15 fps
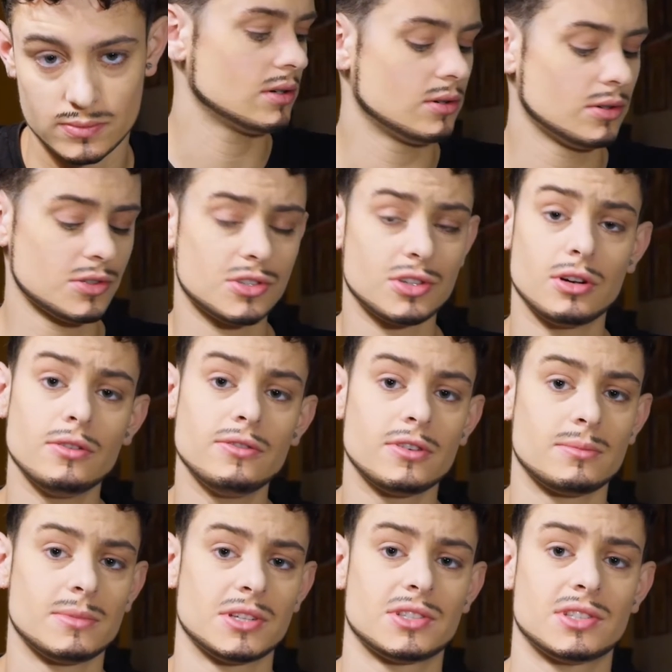Also for
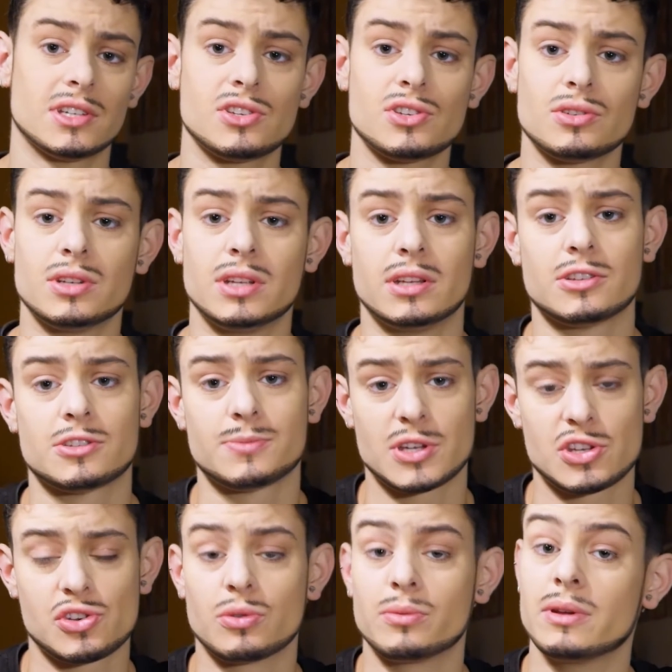Mastix you need a
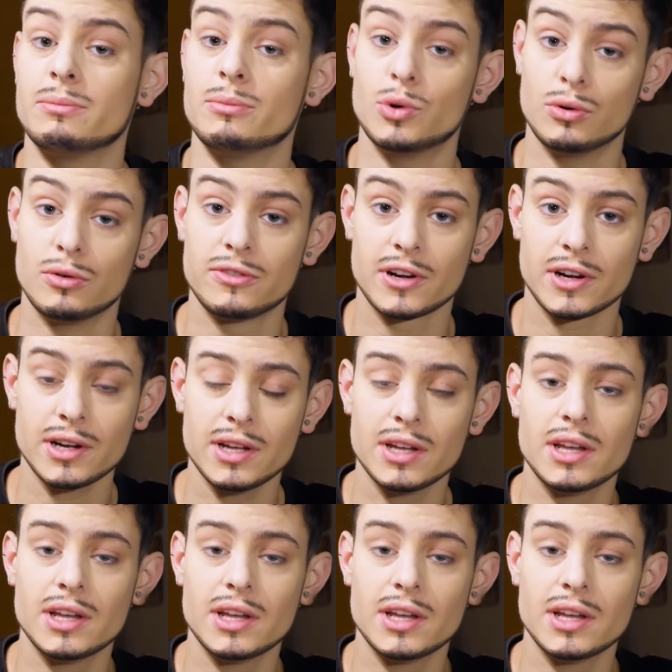special remover.